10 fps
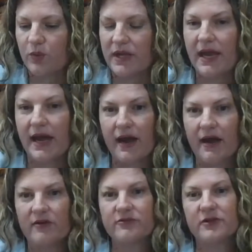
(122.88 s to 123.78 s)

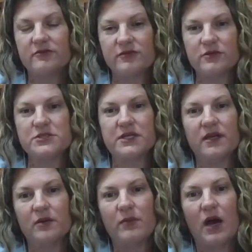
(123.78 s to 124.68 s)
have confusion
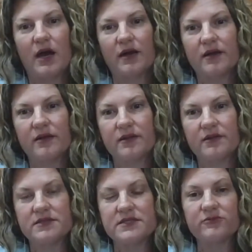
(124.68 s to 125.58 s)
among
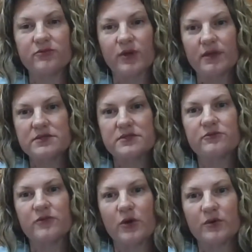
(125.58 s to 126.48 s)
different
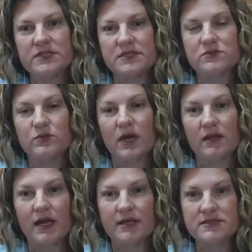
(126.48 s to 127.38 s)
folks as
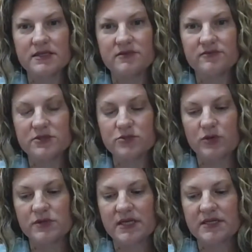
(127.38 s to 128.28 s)
well as
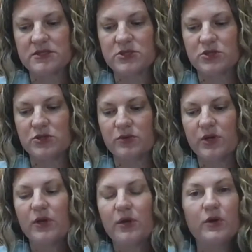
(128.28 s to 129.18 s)
individuals as to
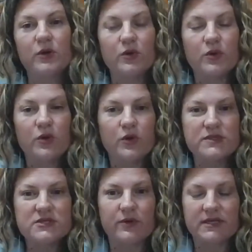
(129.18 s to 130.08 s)
who
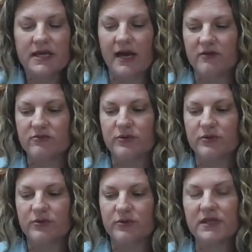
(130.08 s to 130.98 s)
is going to have
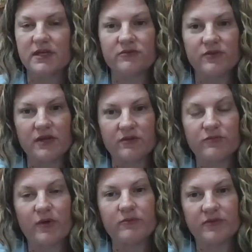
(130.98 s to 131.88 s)
relief
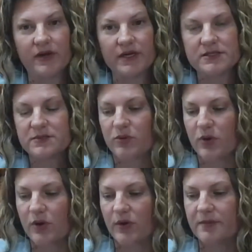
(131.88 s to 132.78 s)
from various
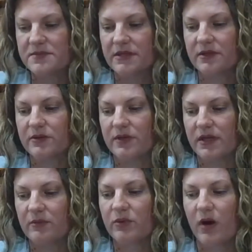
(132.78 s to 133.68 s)
programs,
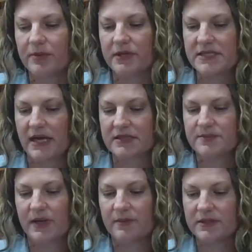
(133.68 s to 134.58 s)
including property tax
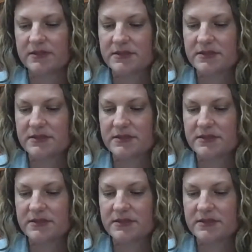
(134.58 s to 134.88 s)
payments.